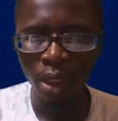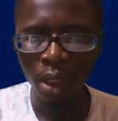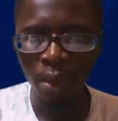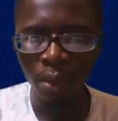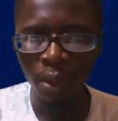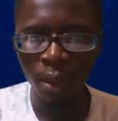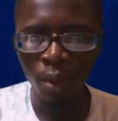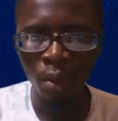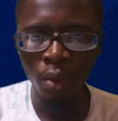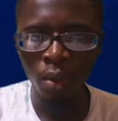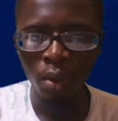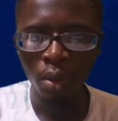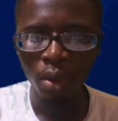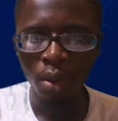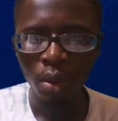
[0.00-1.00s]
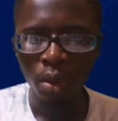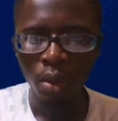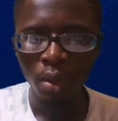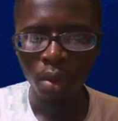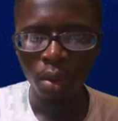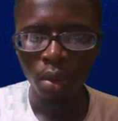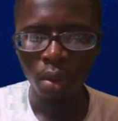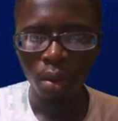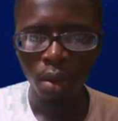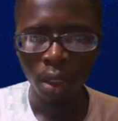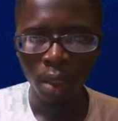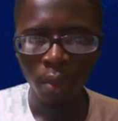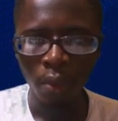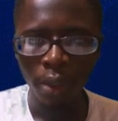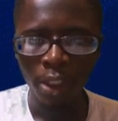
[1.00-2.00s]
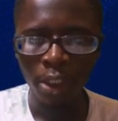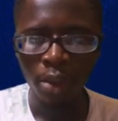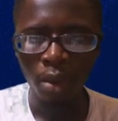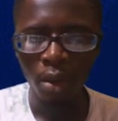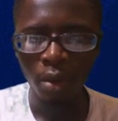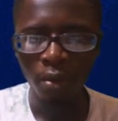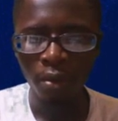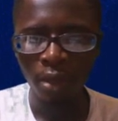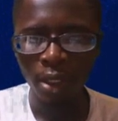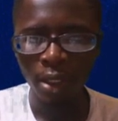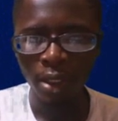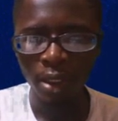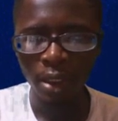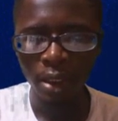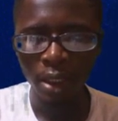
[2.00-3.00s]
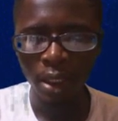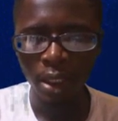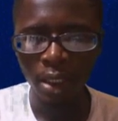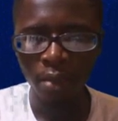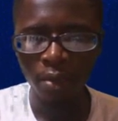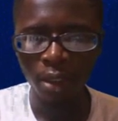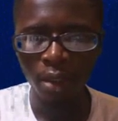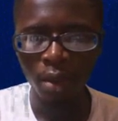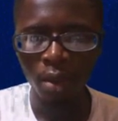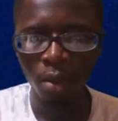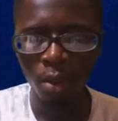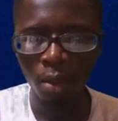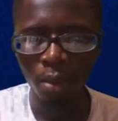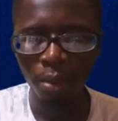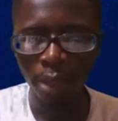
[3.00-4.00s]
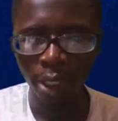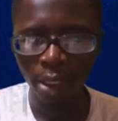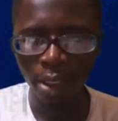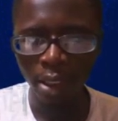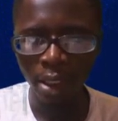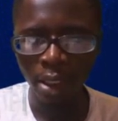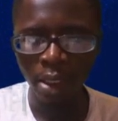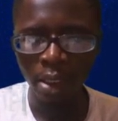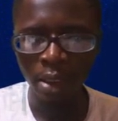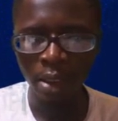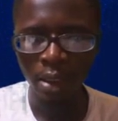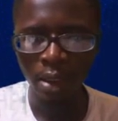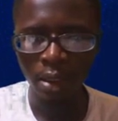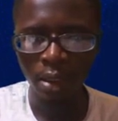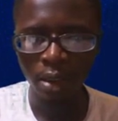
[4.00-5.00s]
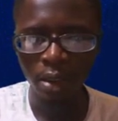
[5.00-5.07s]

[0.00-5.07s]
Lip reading: here we go. Now we need to convert this and give it a common base, and